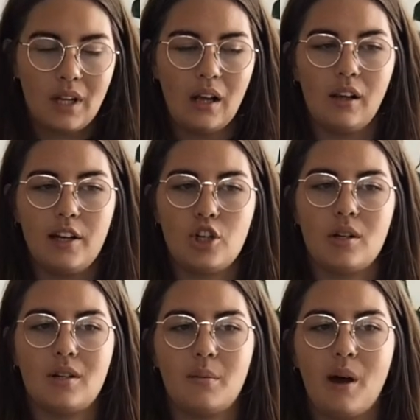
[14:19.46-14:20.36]
a
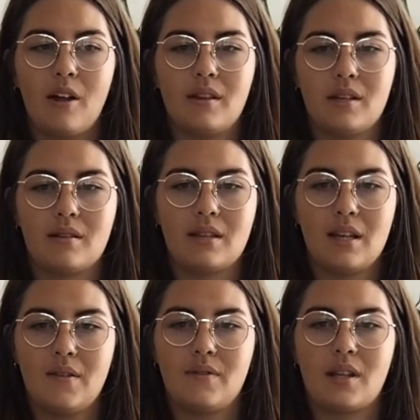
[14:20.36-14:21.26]
legend about these
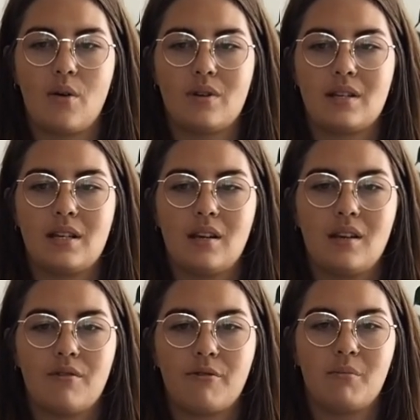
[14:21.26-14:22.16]
thieves that were
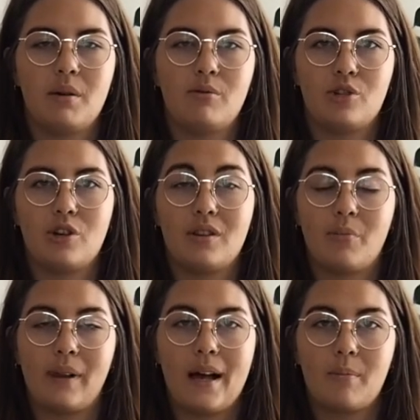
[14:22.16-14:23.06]
stealing from people during
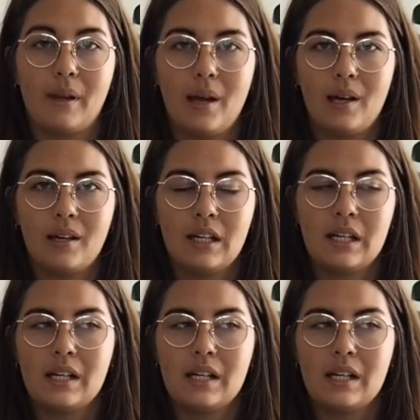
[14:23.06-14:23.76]
the Black Plague,